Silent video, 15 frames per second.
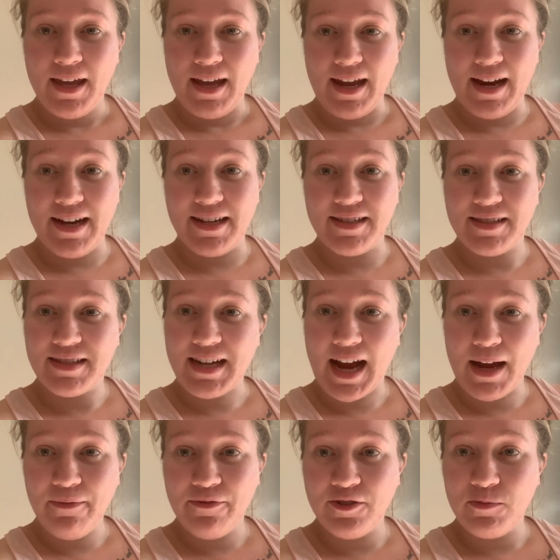it is
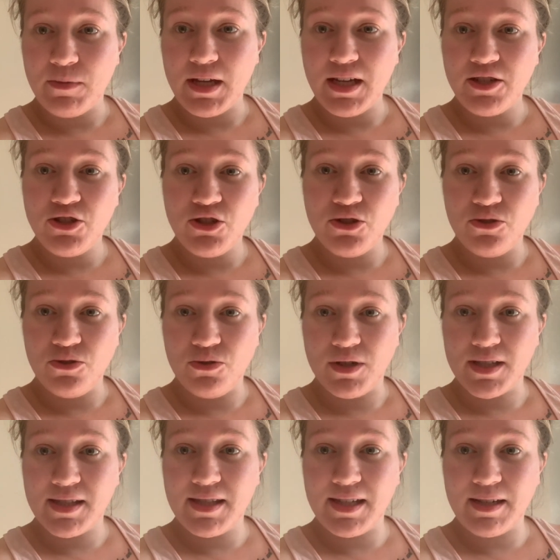time for me to
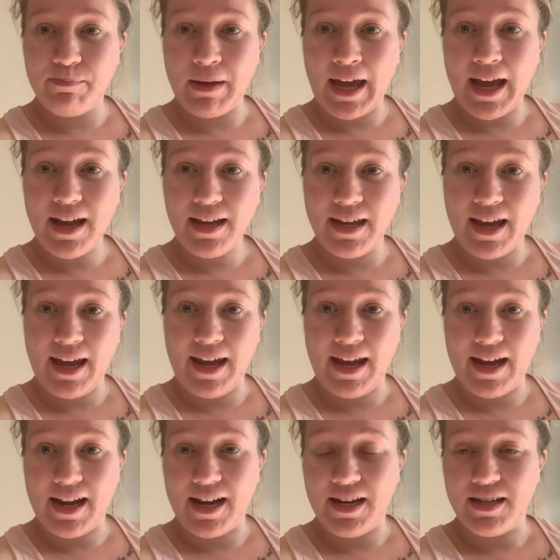sit back
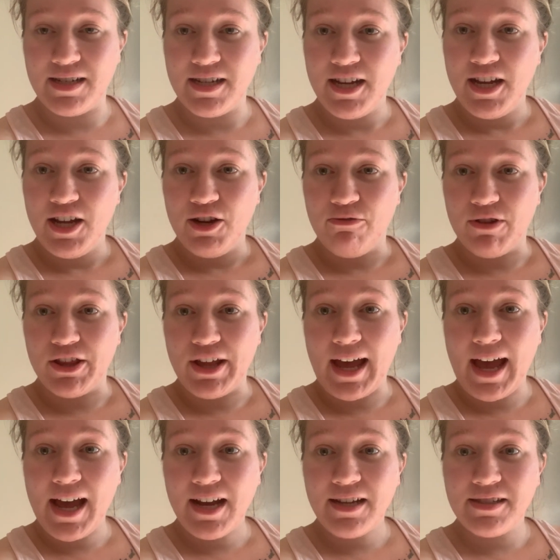and
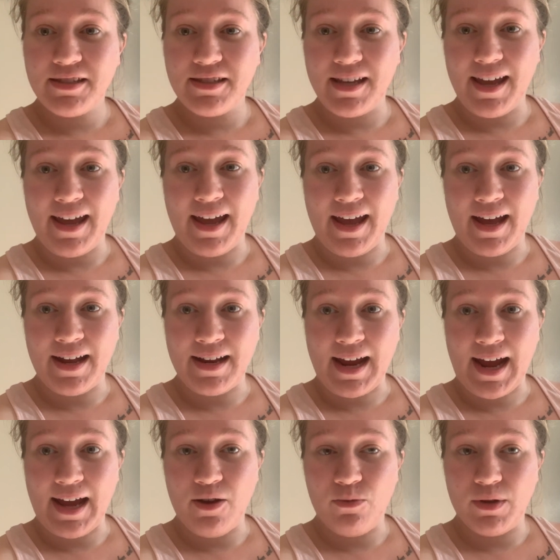relax, and
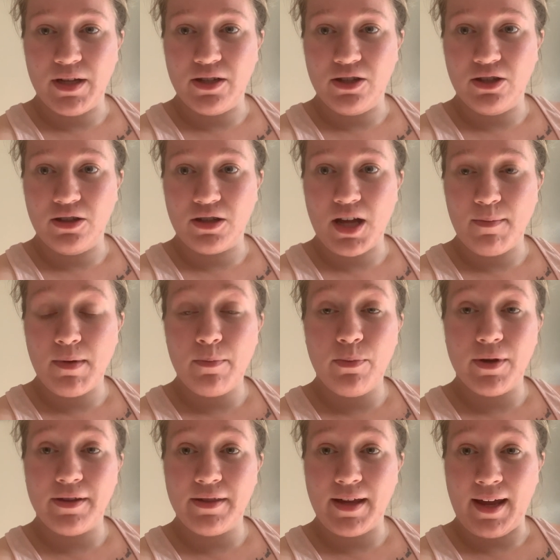I will come up
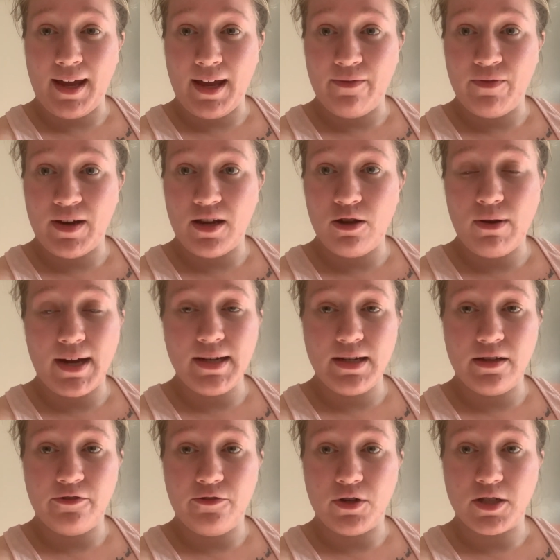with a video
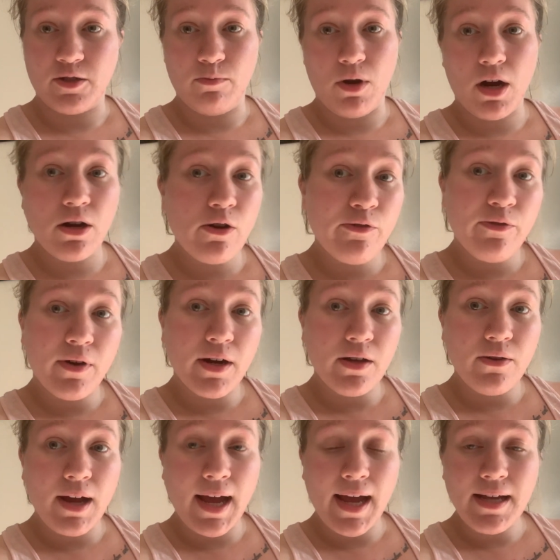idea for tomorrow for
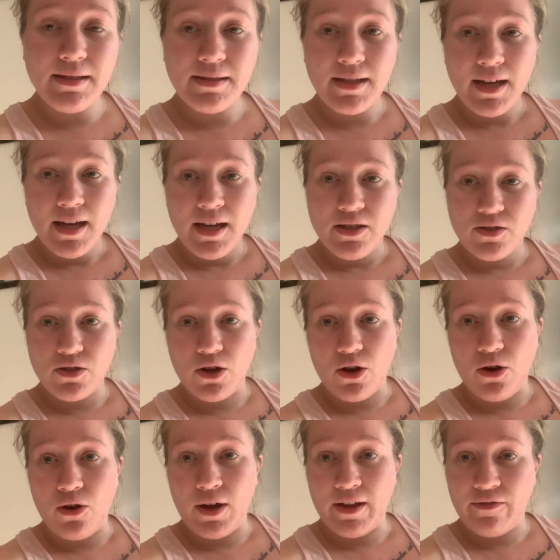you guys.
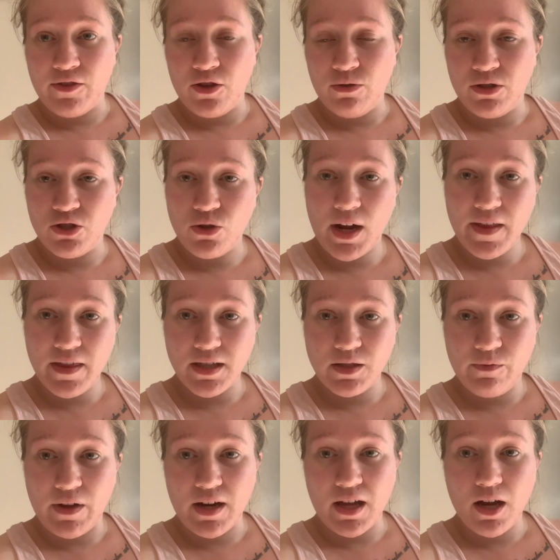So if you enjoyed
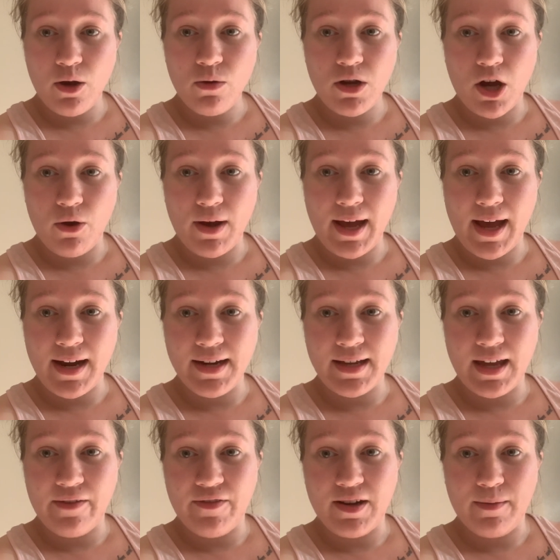this video, go ahead
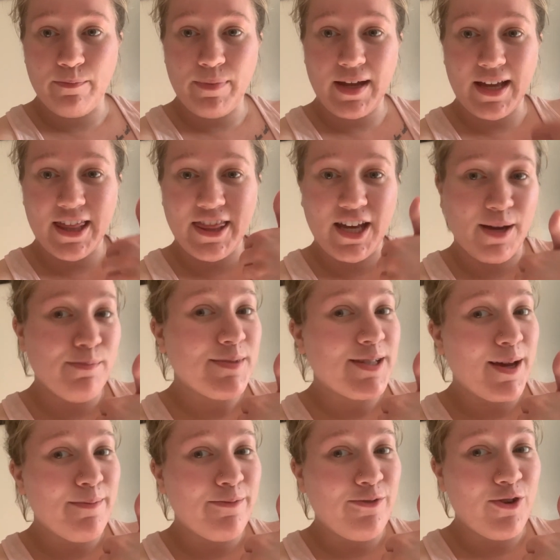and give it a big thumbs
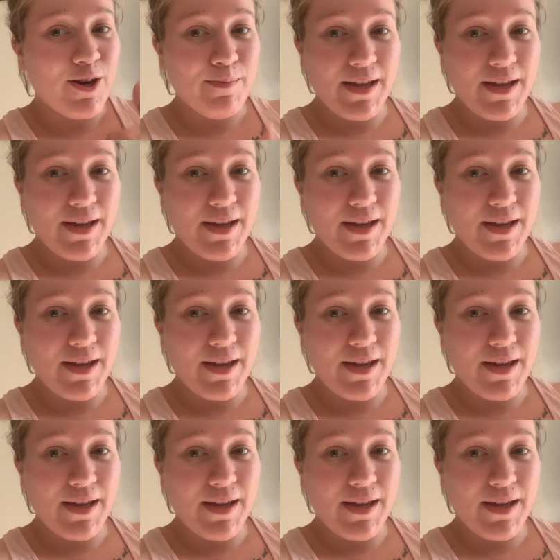up for